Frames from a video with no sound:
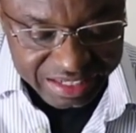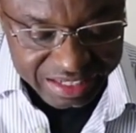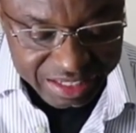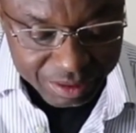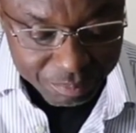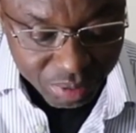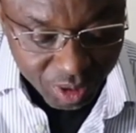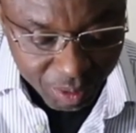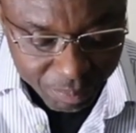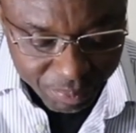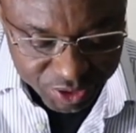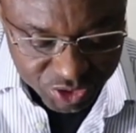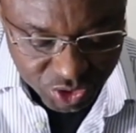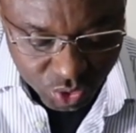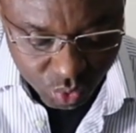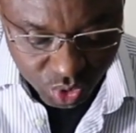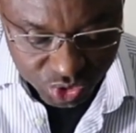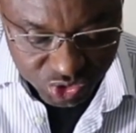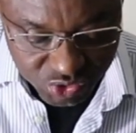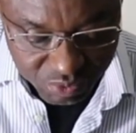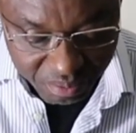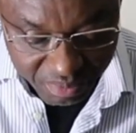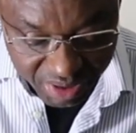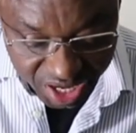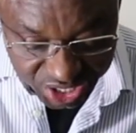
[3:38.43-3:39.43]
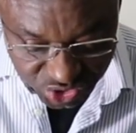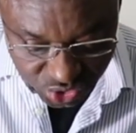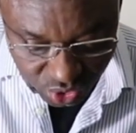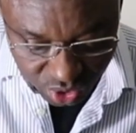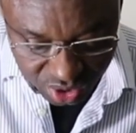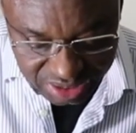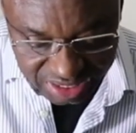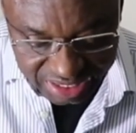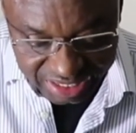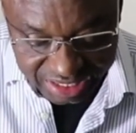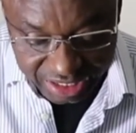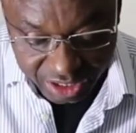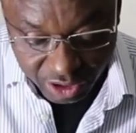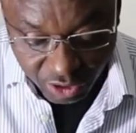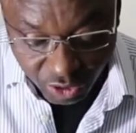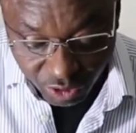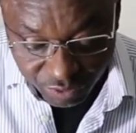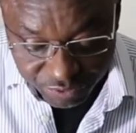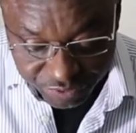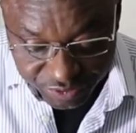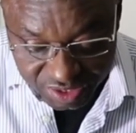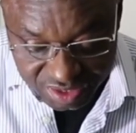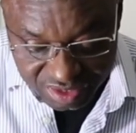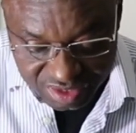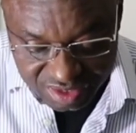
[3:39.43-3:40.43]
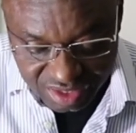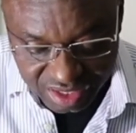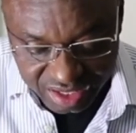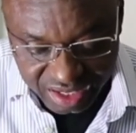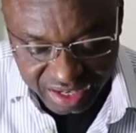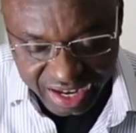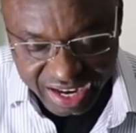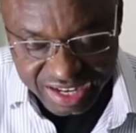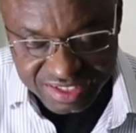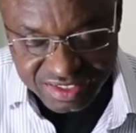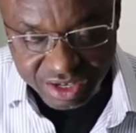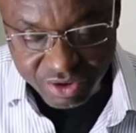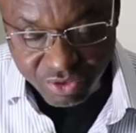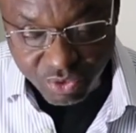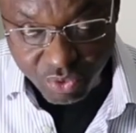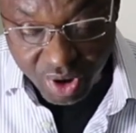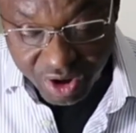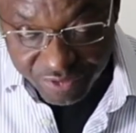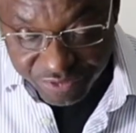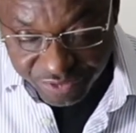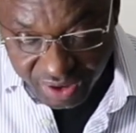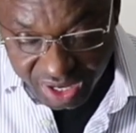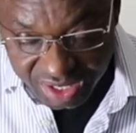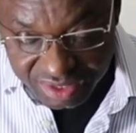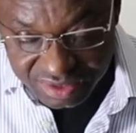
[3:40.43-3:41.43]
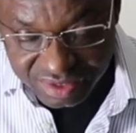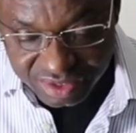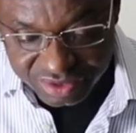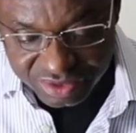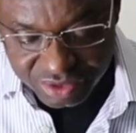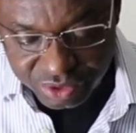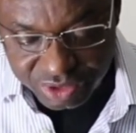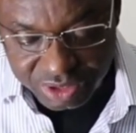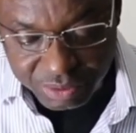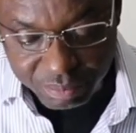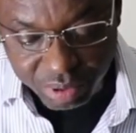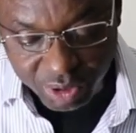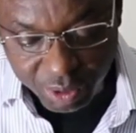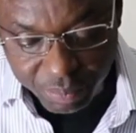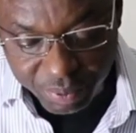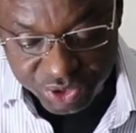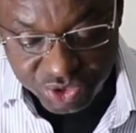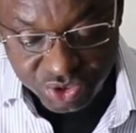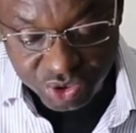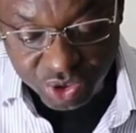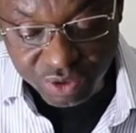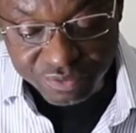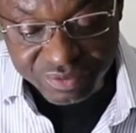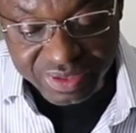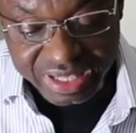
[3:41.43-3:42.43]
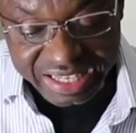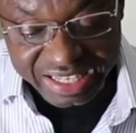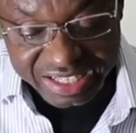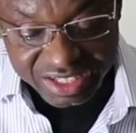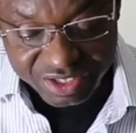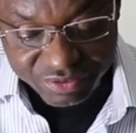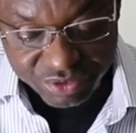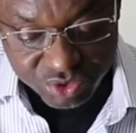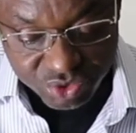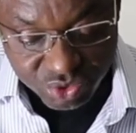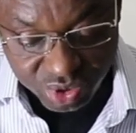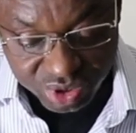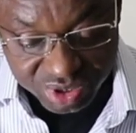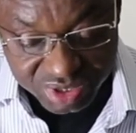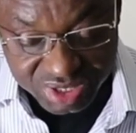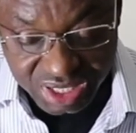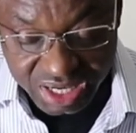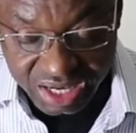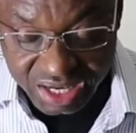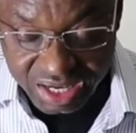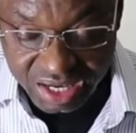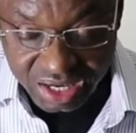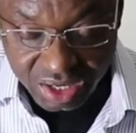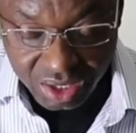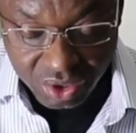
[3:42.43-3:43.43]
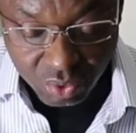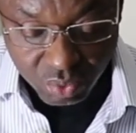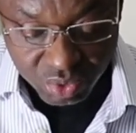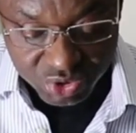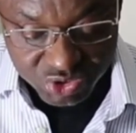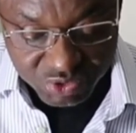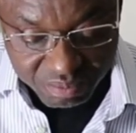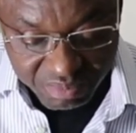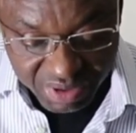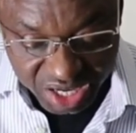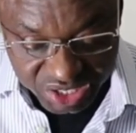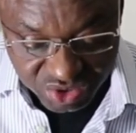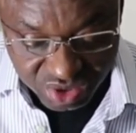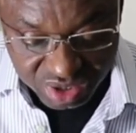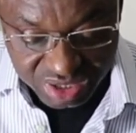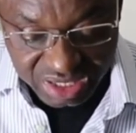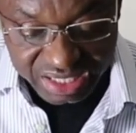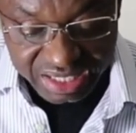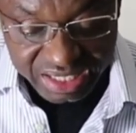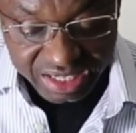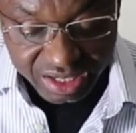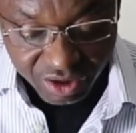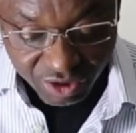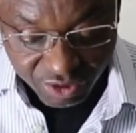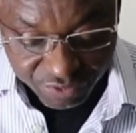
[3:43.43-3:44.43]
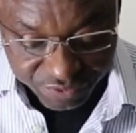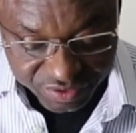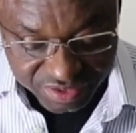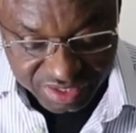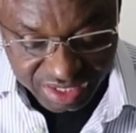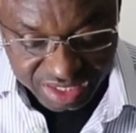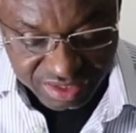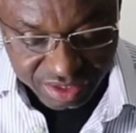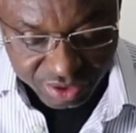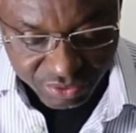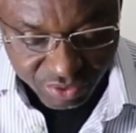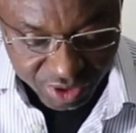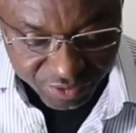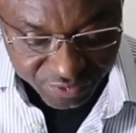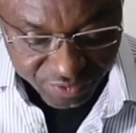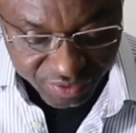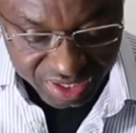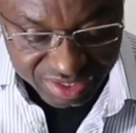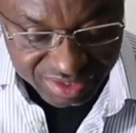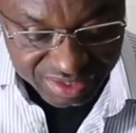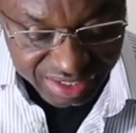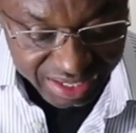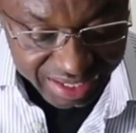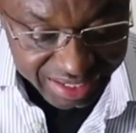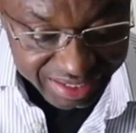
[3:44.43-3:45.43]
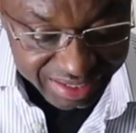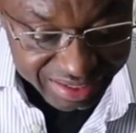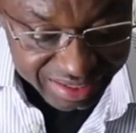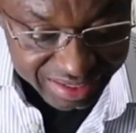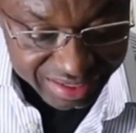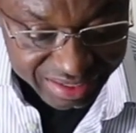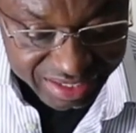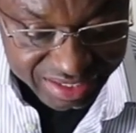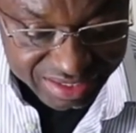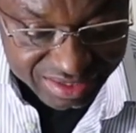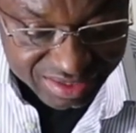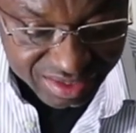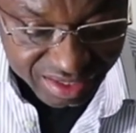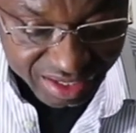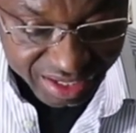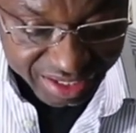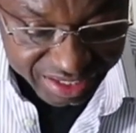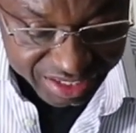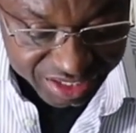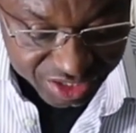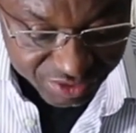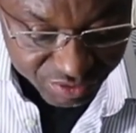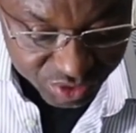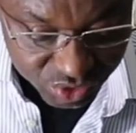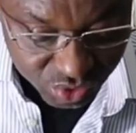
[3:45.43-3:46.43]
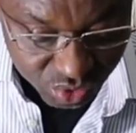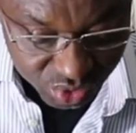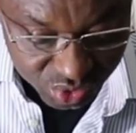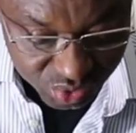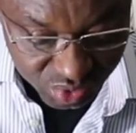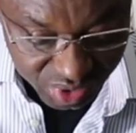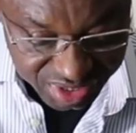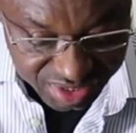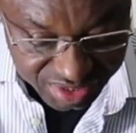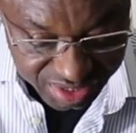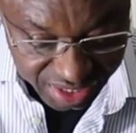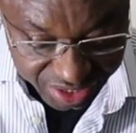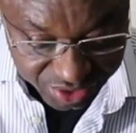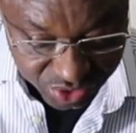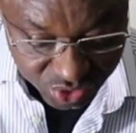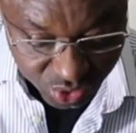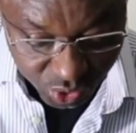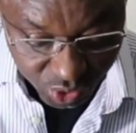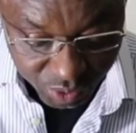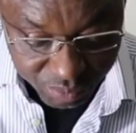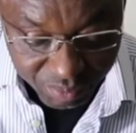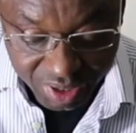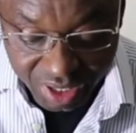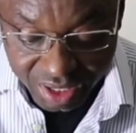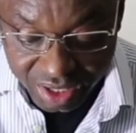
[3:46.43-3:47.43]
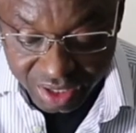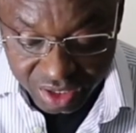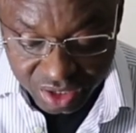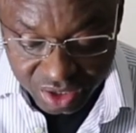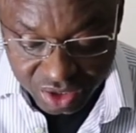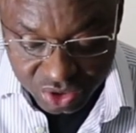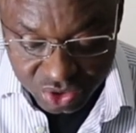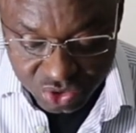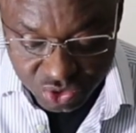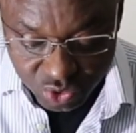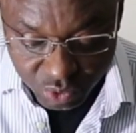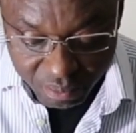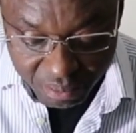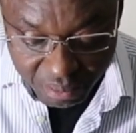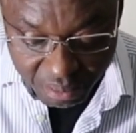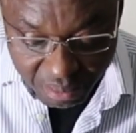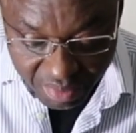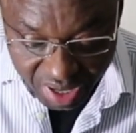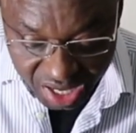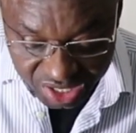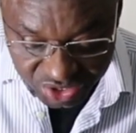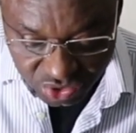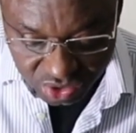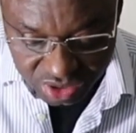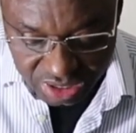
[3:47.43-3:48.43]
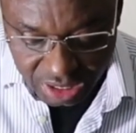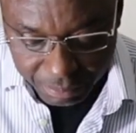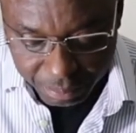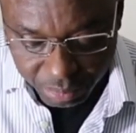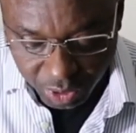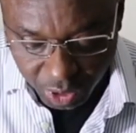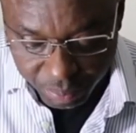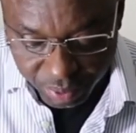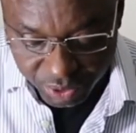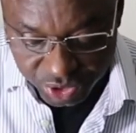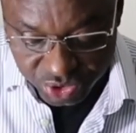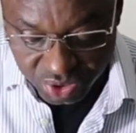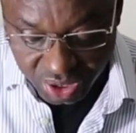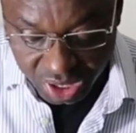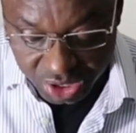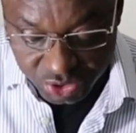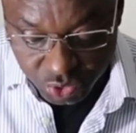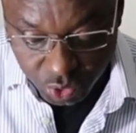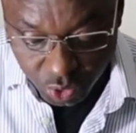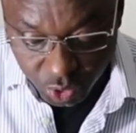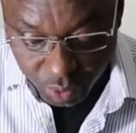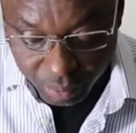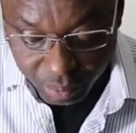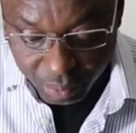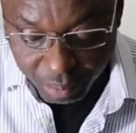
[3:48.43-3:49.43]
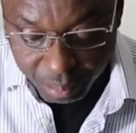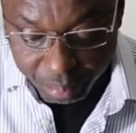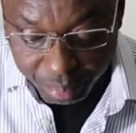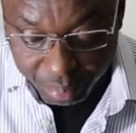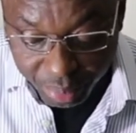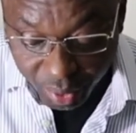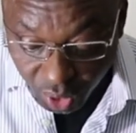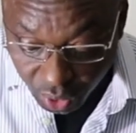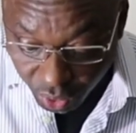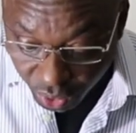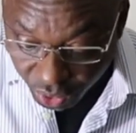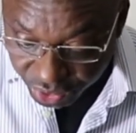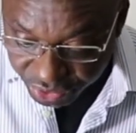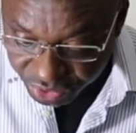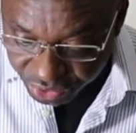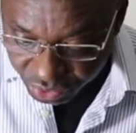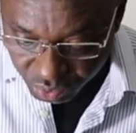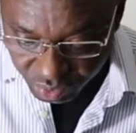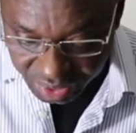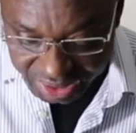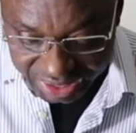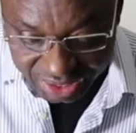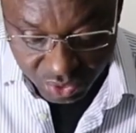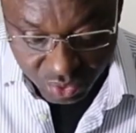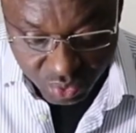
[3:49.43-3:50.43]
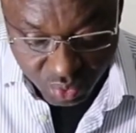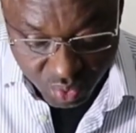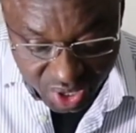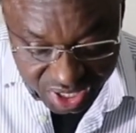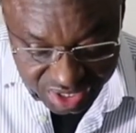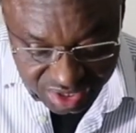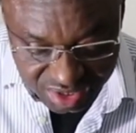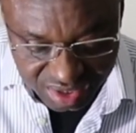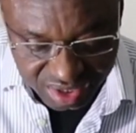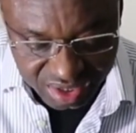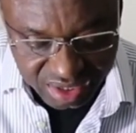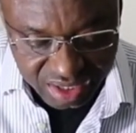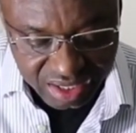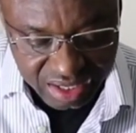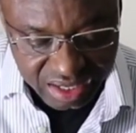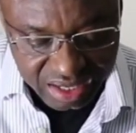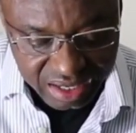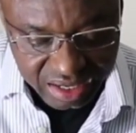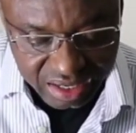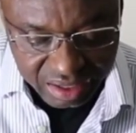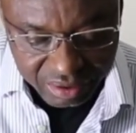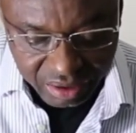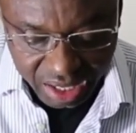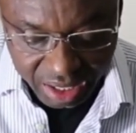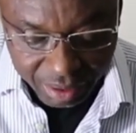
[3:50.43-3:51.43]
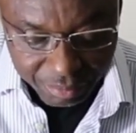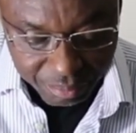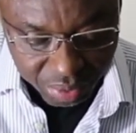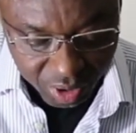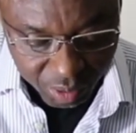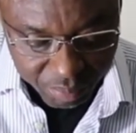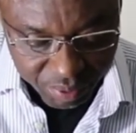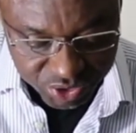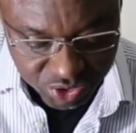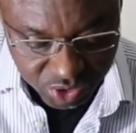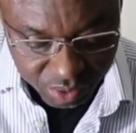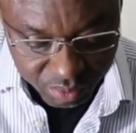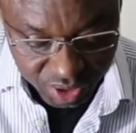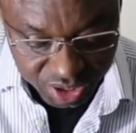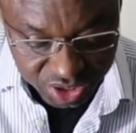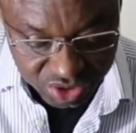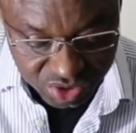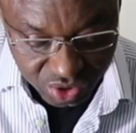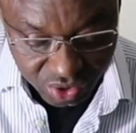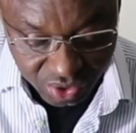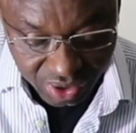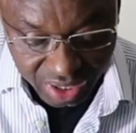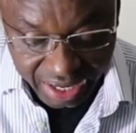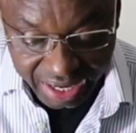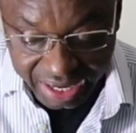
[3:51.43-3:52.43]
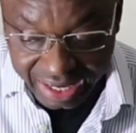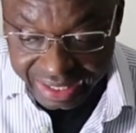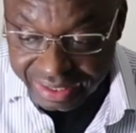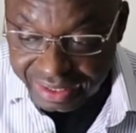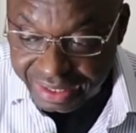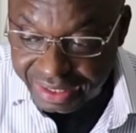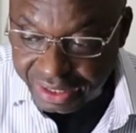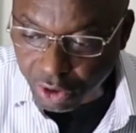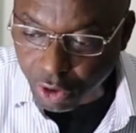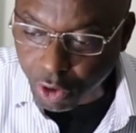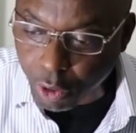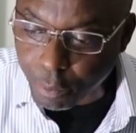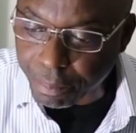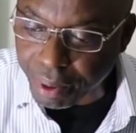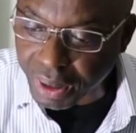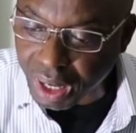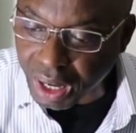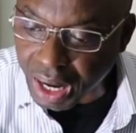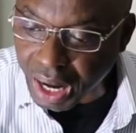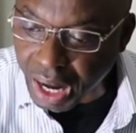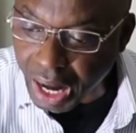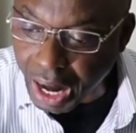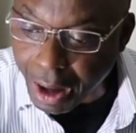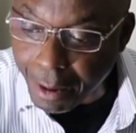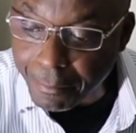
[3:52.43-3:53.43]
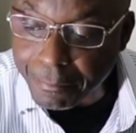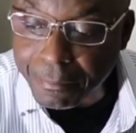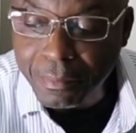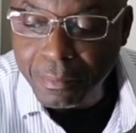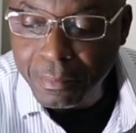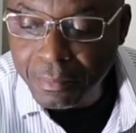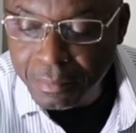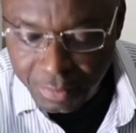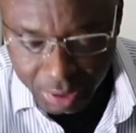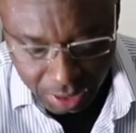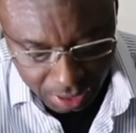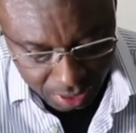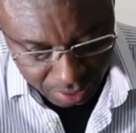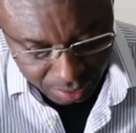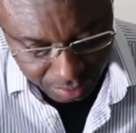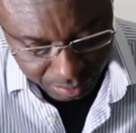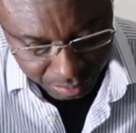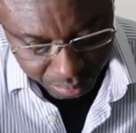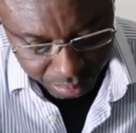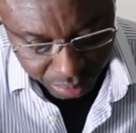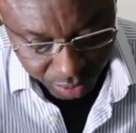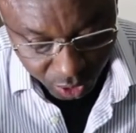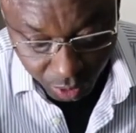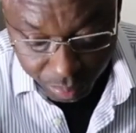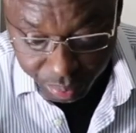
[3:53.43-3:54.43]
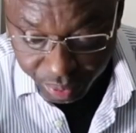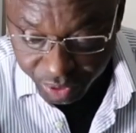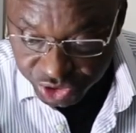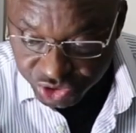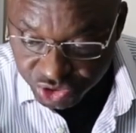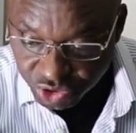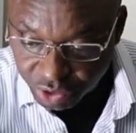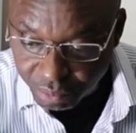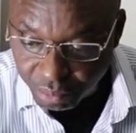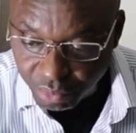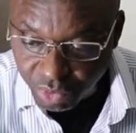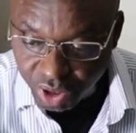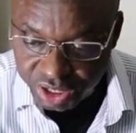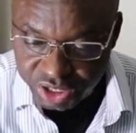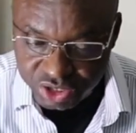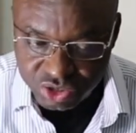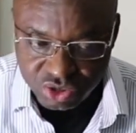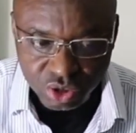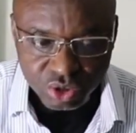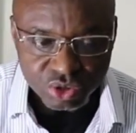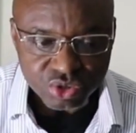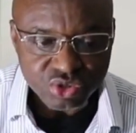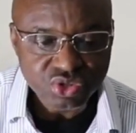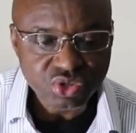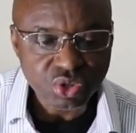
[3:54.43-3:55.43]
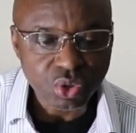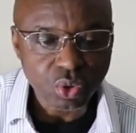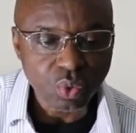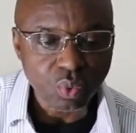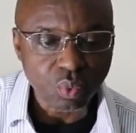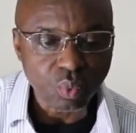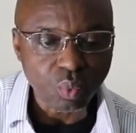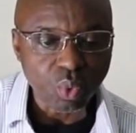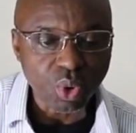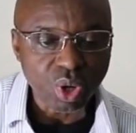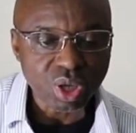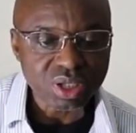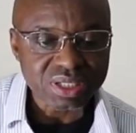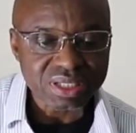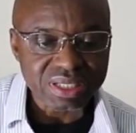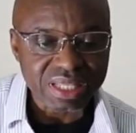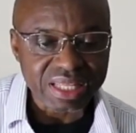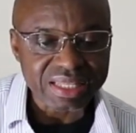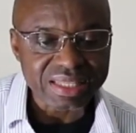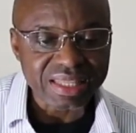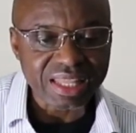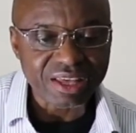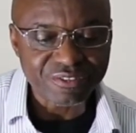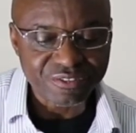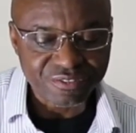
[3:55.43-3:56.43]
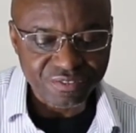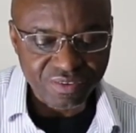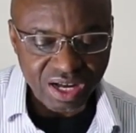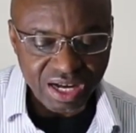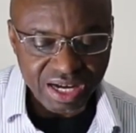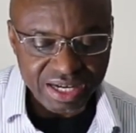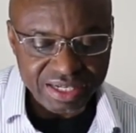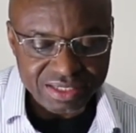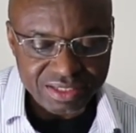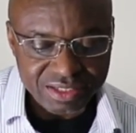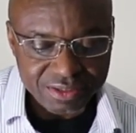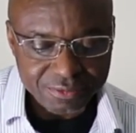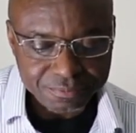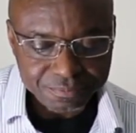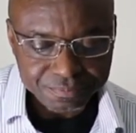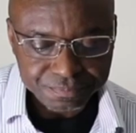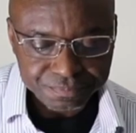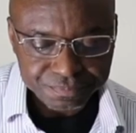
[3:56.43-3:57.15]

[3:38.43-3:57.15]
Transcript: The blood pressure was measured in the office as a reference. So the blood pressure of the individuals was measured in the office as a reference, and these uh, individuals were sent home to measure their blood pressure at home, both with the wrist uh, blood pressure monitor and the upper arm blood pressure monitor. So what did they find?